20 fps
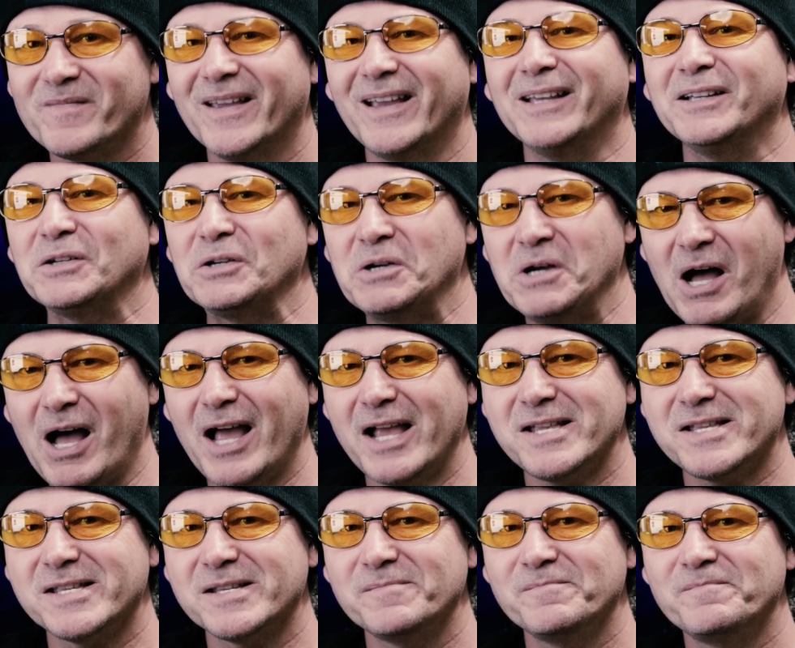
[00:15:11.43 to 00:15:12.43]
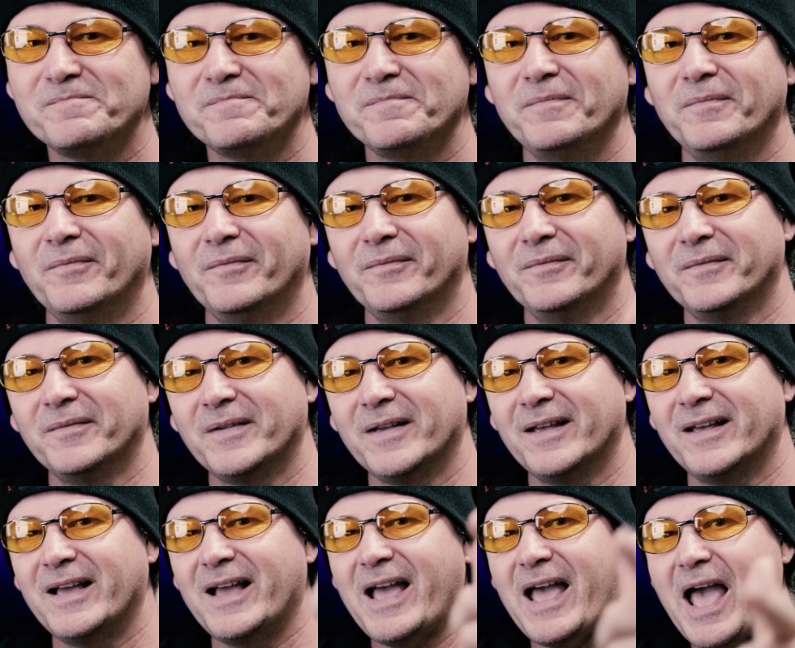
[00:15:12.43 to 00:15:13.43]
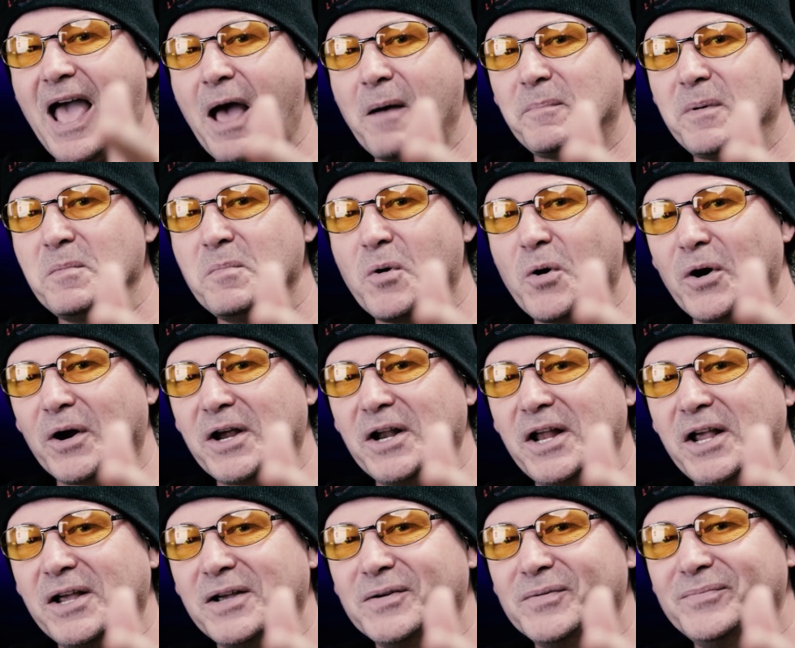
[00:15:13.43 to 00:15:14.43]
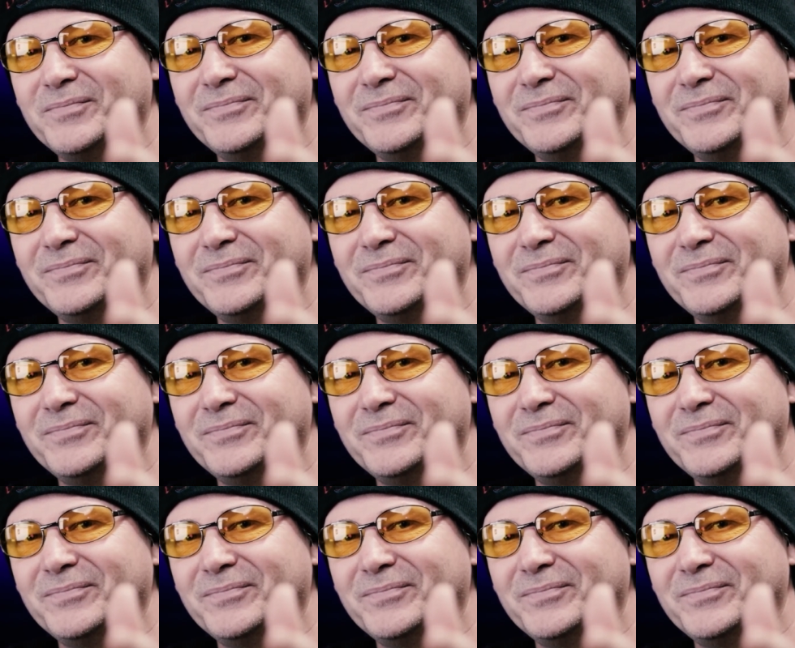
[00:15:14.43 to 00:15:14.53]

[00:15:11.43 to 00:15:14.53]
and guys, happy marketing.